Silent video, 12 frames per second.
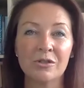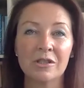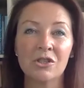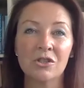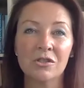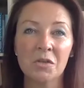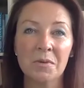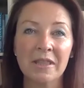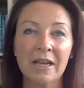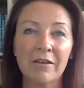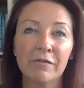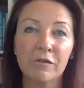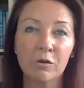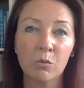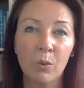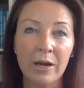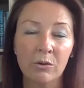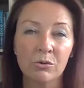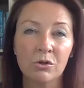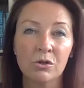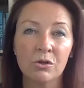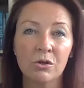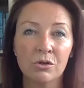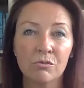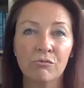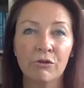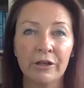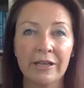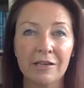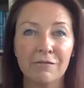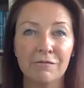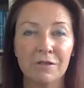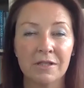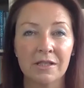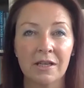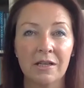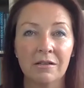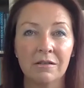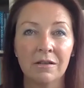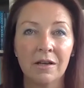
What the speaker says: So just doing that for a week or two to really give the skin